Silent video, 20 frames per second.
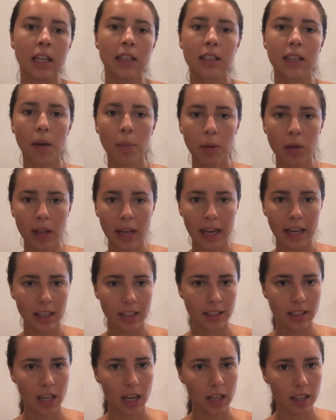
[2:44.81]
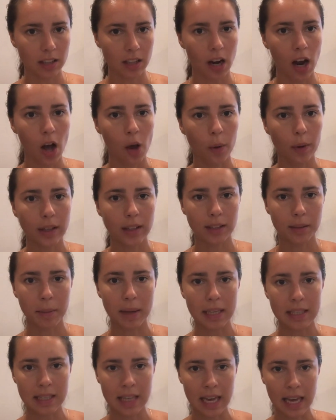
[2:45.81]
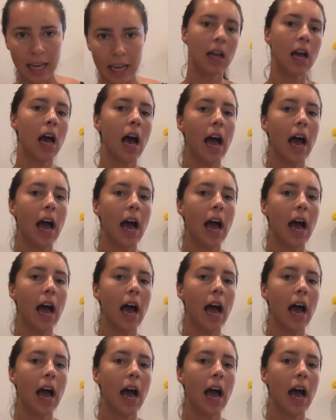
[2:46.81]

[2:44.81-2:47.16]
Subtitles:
Double layered socks are always amazing.